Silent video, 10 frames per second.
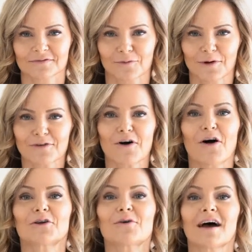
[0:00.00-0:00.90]
What if
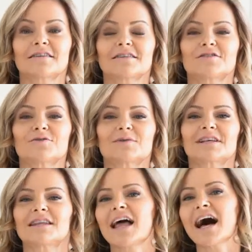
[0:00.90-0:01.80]
all you had to do was
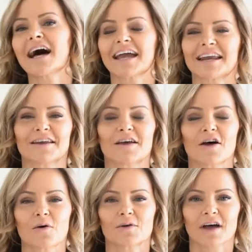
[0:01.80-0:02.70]
align
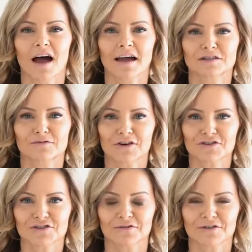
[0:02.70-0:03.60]
with the highest
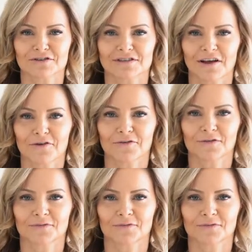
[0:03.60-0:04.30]
version of yourself?